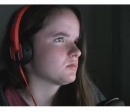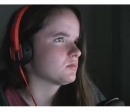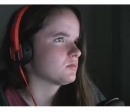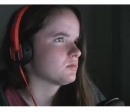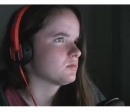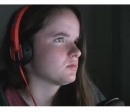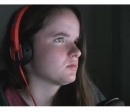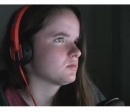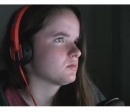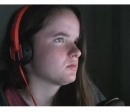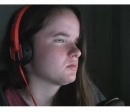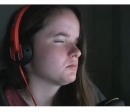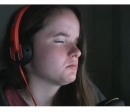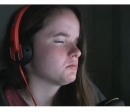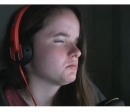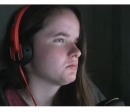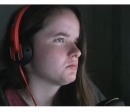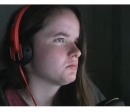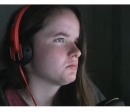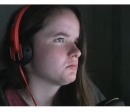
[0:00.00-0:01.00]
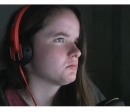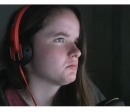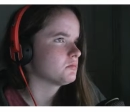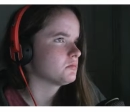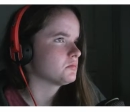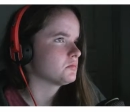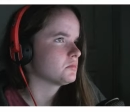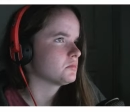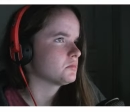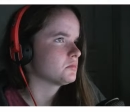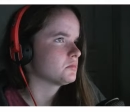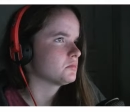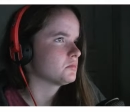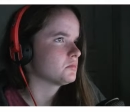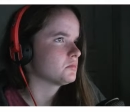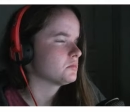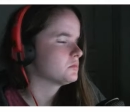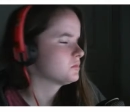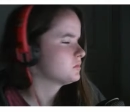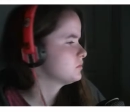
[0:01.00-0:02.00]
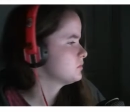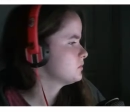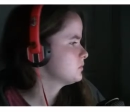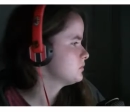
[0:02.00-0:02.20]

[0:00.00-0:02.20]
(no one is talking)